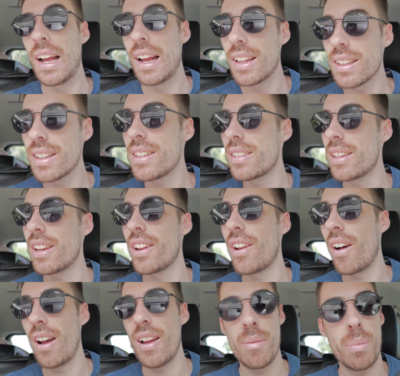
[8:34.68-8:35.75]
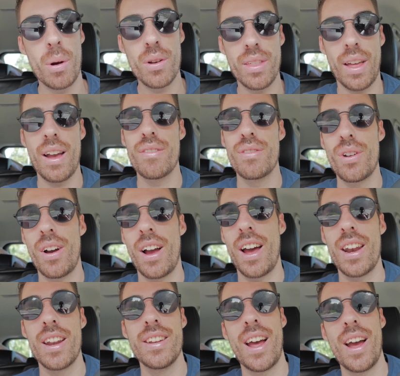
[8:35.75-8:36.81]
Alicia and I both have not
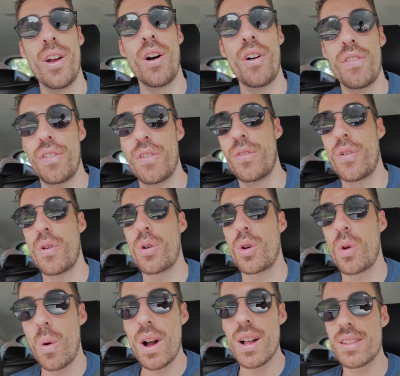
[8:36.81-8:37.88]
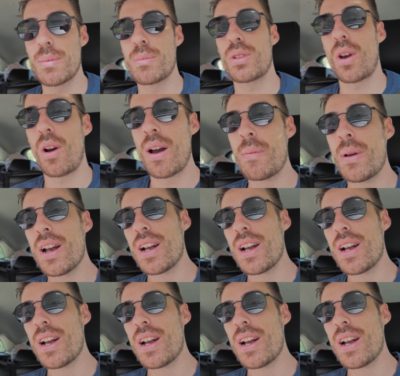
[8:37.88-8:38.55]
had a day off for quite some time,